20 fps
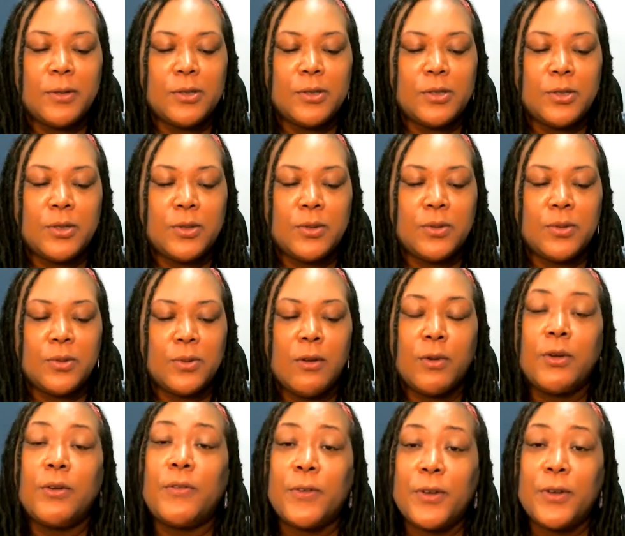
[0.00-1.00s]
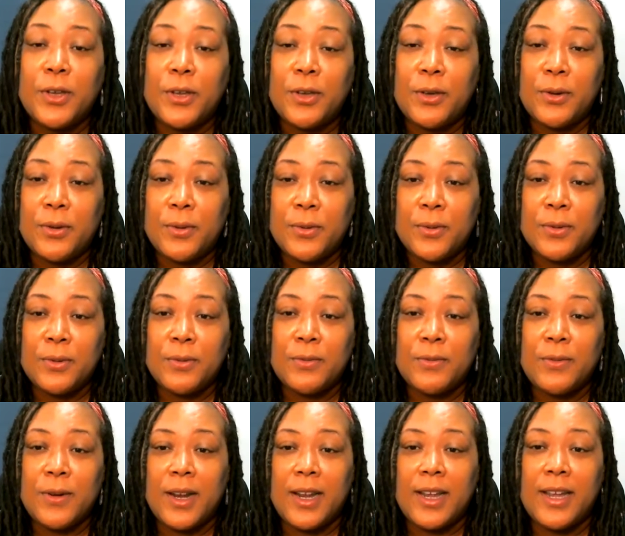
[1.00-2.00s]
to root for you,
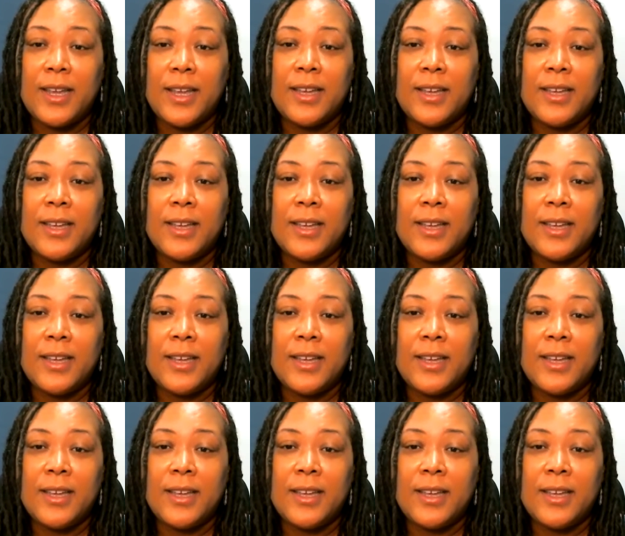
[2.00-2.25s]
right?